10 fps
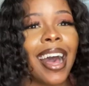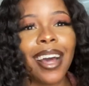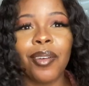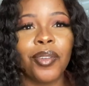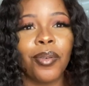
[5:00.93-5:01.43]

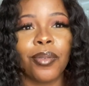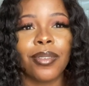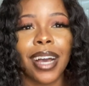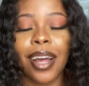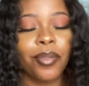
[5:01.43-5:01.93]
I
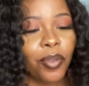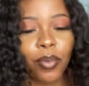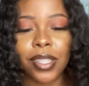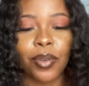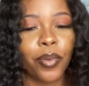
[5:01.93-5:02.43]
don't know
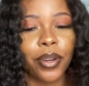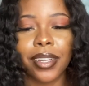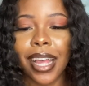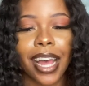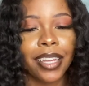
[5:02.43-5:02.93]
what's the
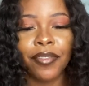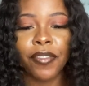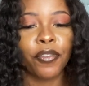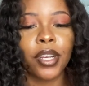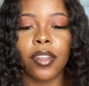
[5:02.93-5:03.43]
word. I
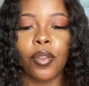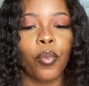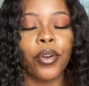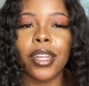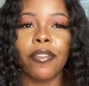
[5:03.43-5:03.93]
even forgot the
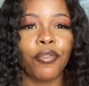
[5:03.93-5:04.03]
word in